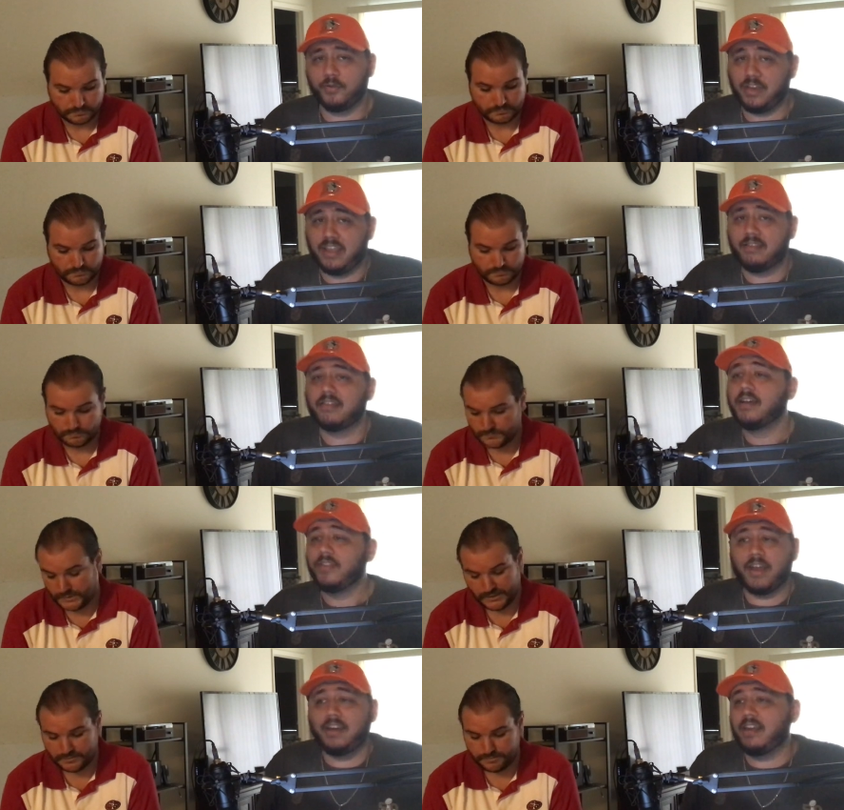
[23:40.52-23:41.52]
Speaker 1: who needs
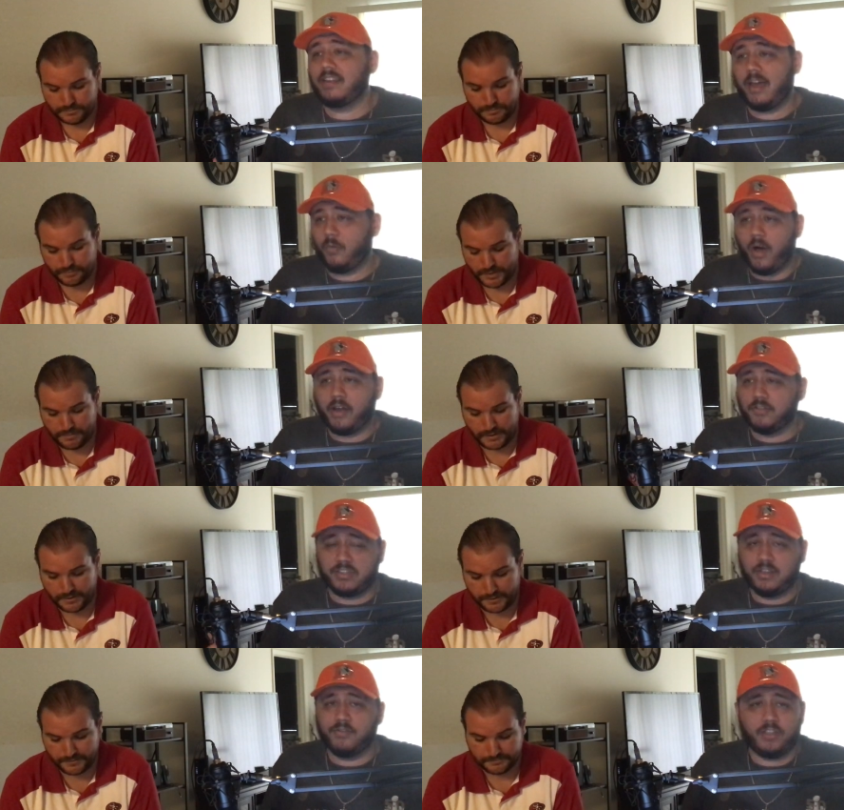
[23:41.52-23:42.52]
need they need that playmaker. wide
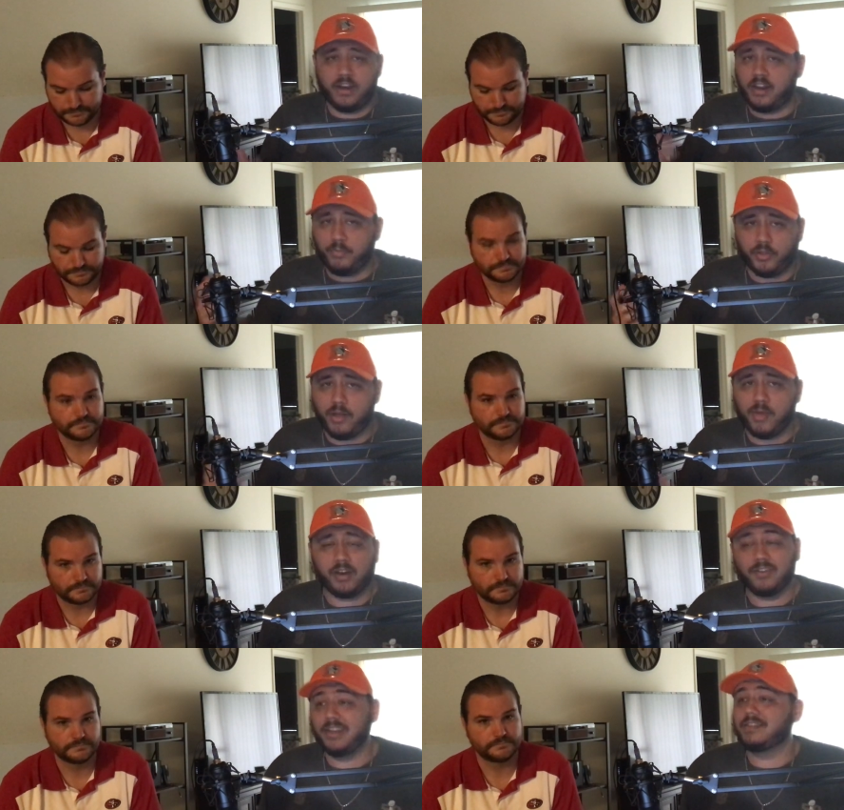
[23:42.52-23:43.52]
receiver, they need a playmaker,
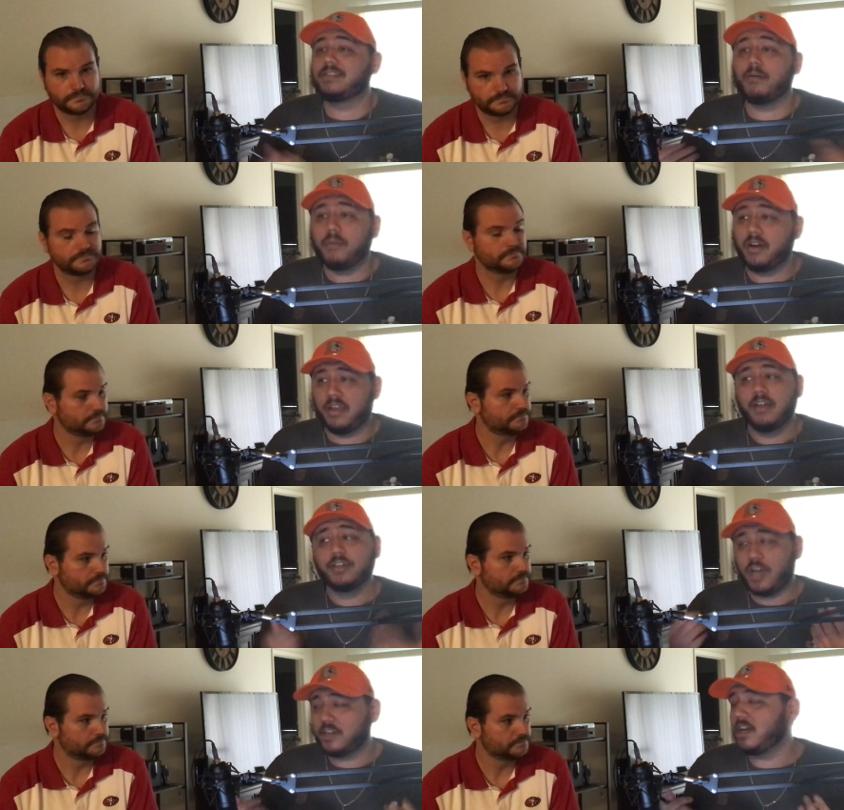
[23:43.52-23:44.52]
they need somebody.
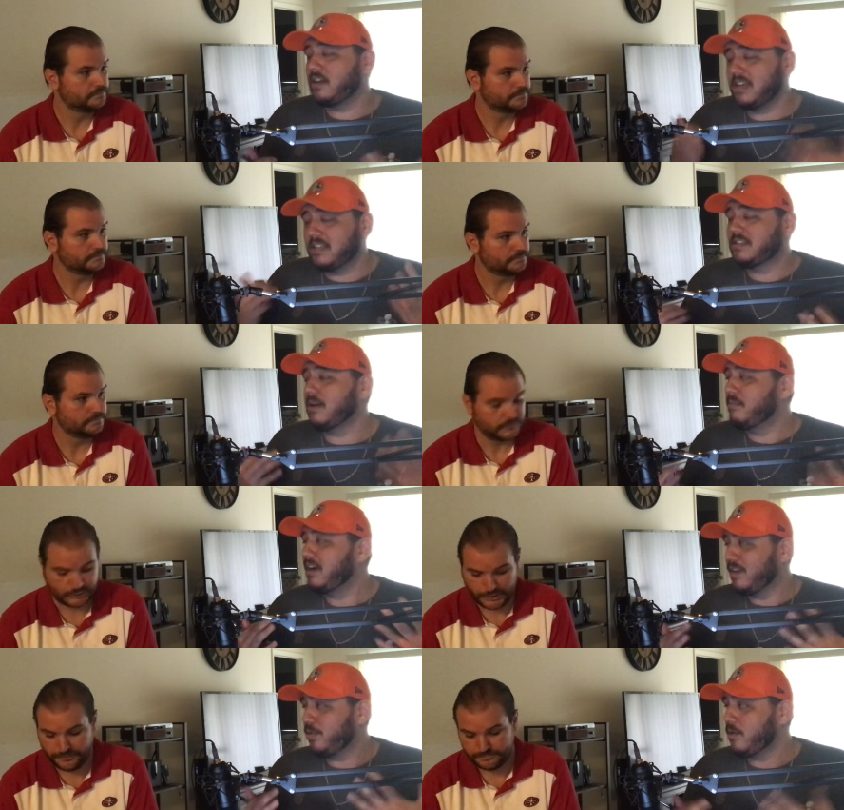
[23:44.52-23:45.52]
Josh Allen needs
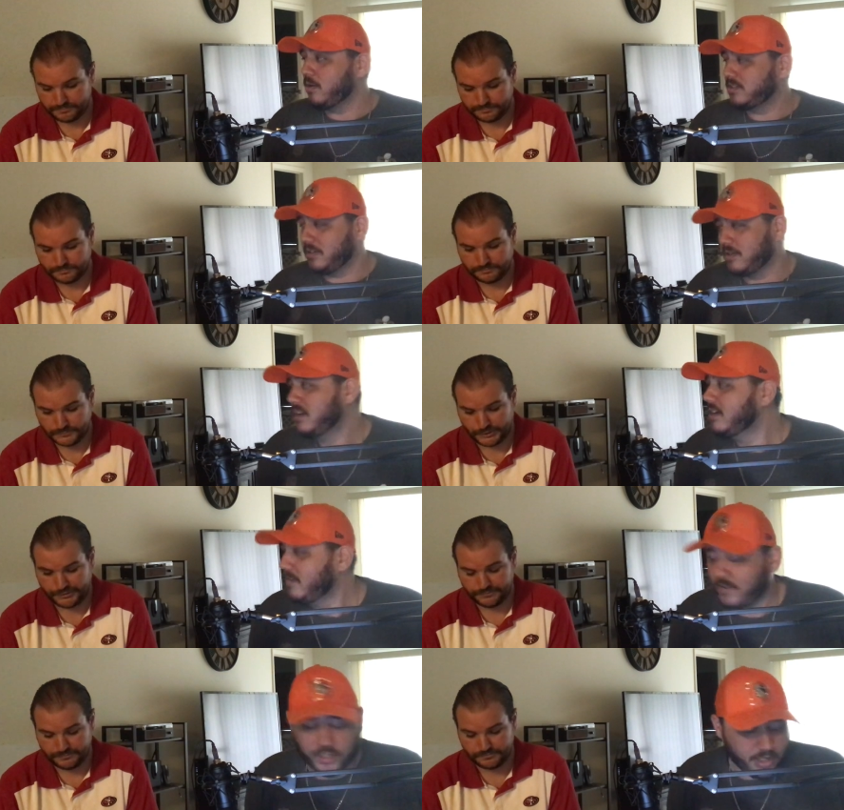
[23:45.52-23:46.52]
somebody sure. to throw to
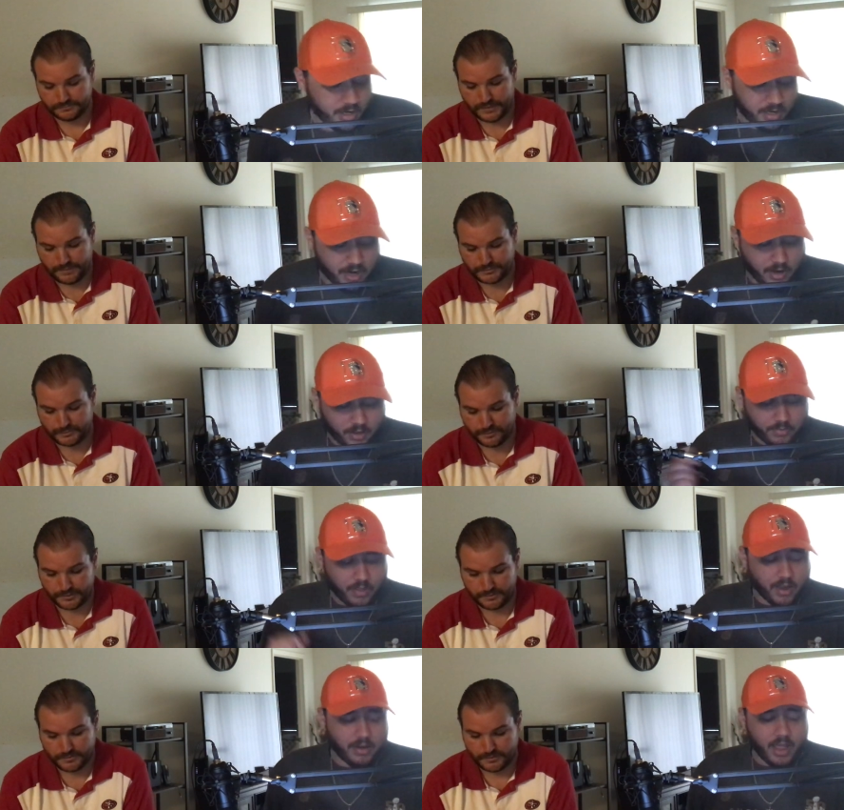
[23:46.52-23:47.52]
Speaker 2: sure. for sure. And At,
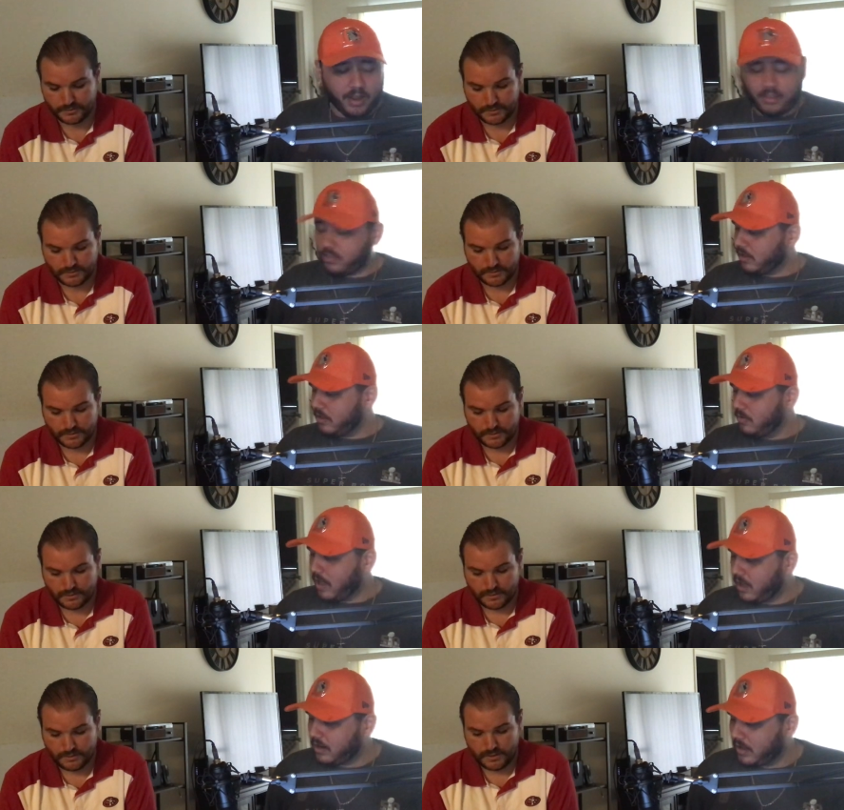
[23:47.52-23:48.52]
at, nine, I think you
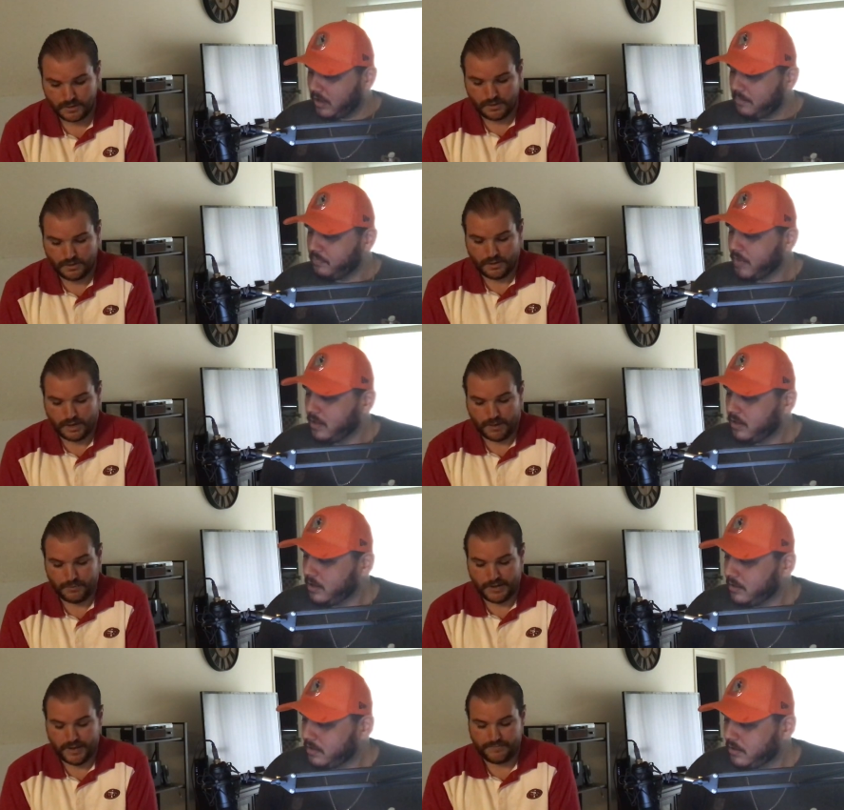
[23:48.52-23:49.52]
got. Uh, I'm
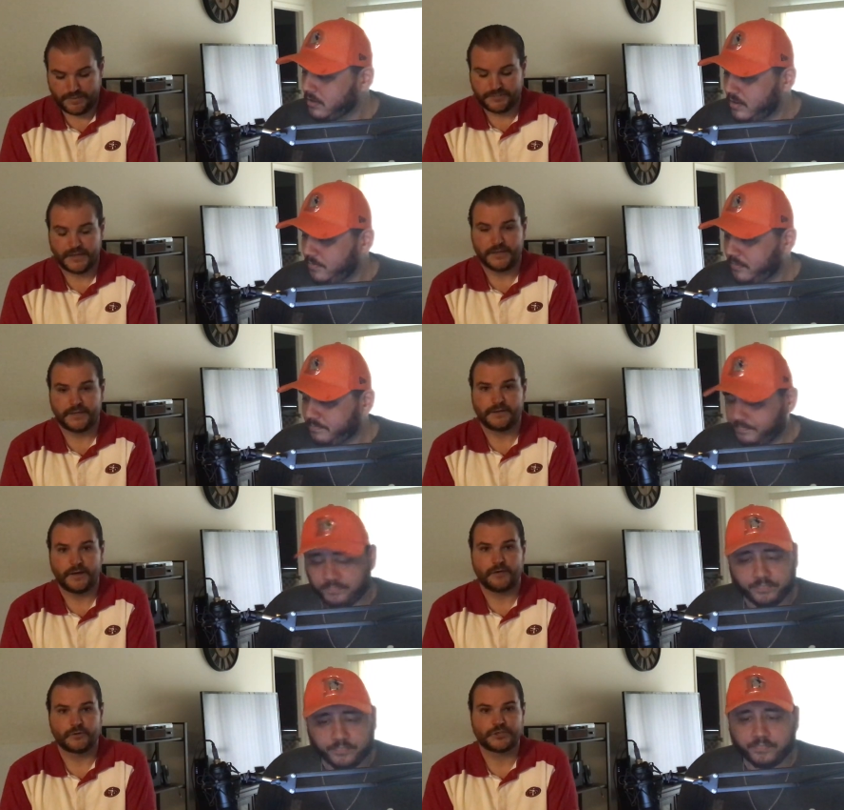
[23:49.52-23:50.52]
gonna have them different. taking
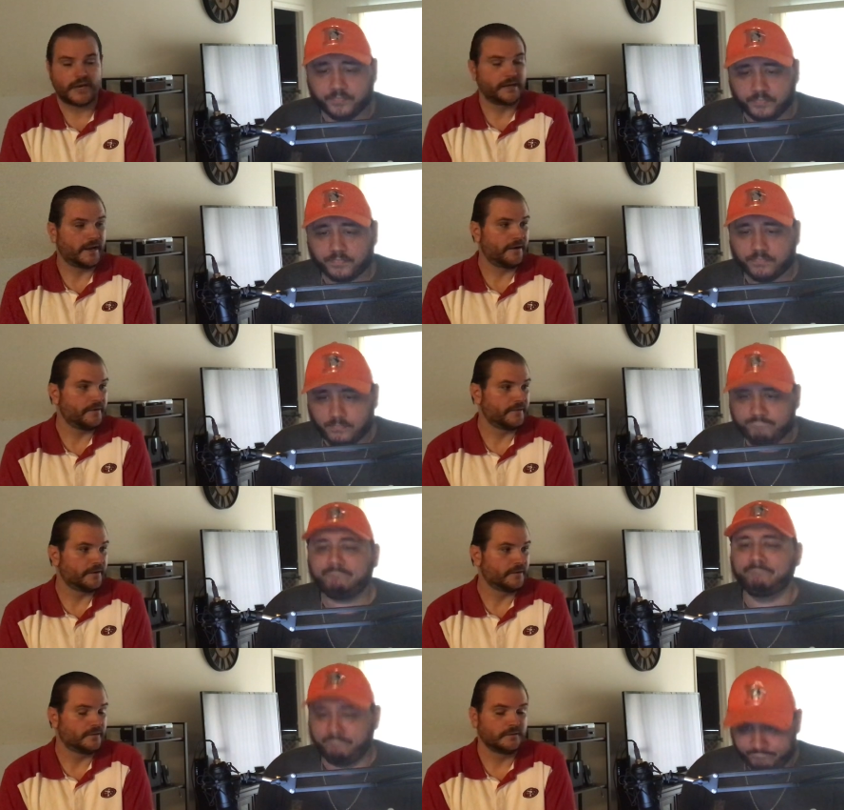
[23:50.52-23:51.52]
uh, Rashan Gary,
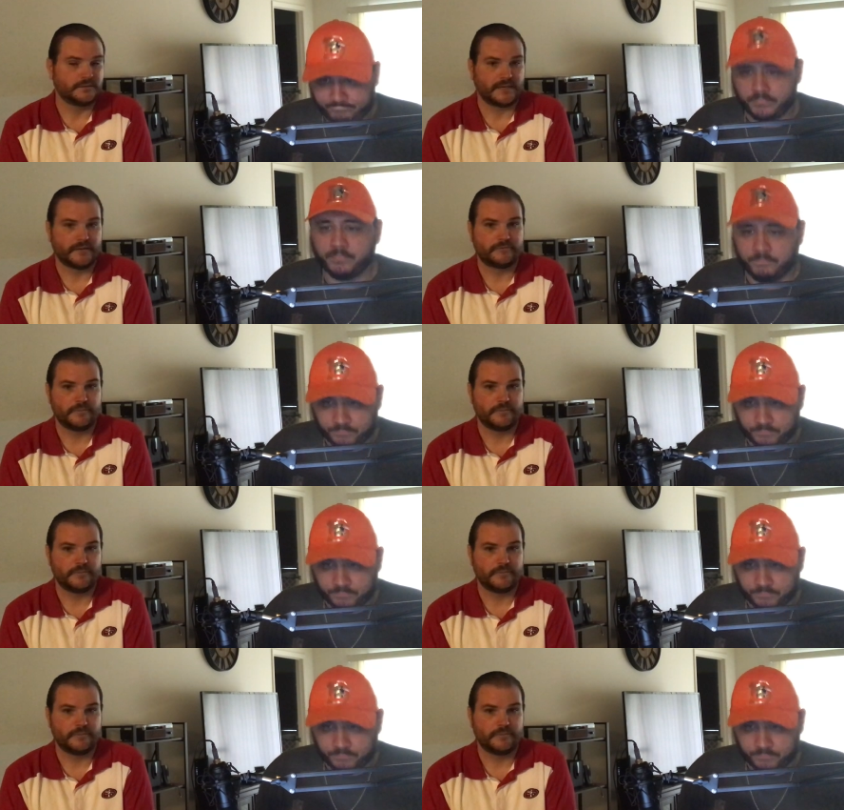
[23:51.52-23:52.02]
the DN